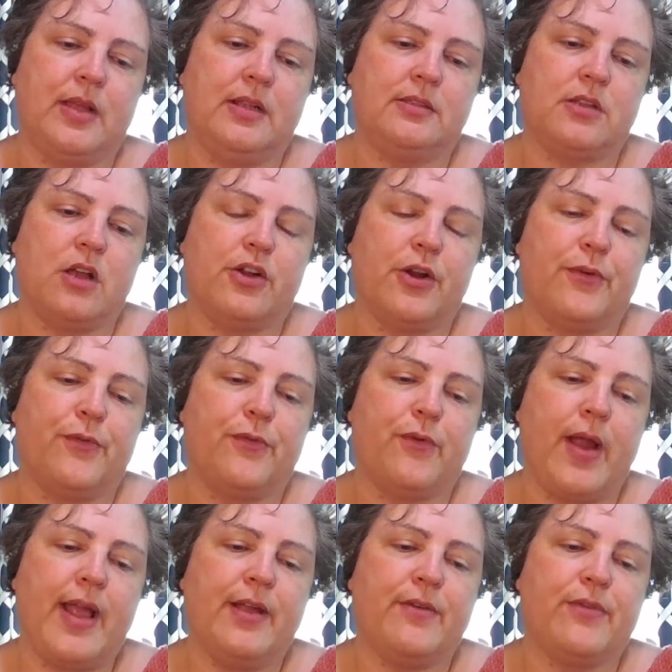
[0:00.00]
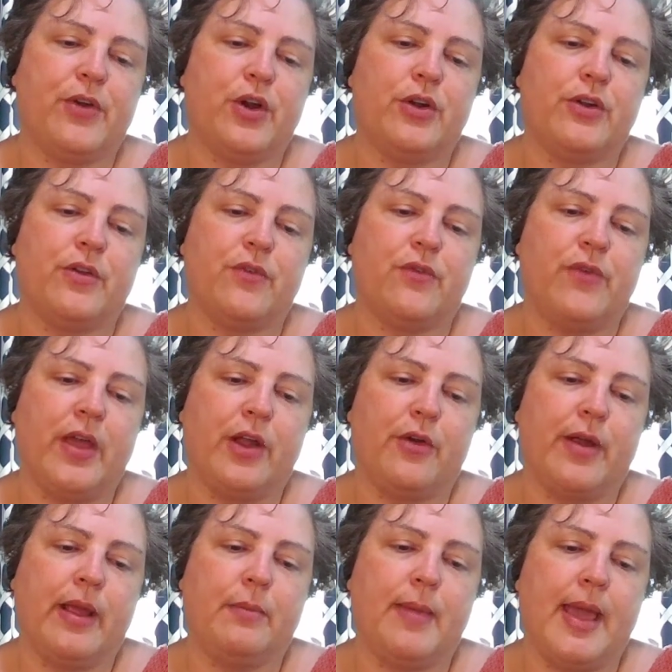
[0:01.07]
It is on her Frankfurt
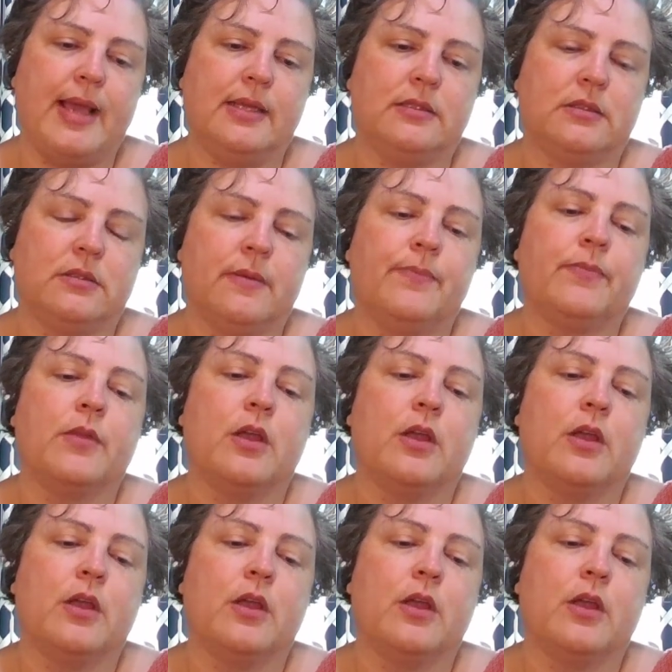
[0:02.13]
fingering base,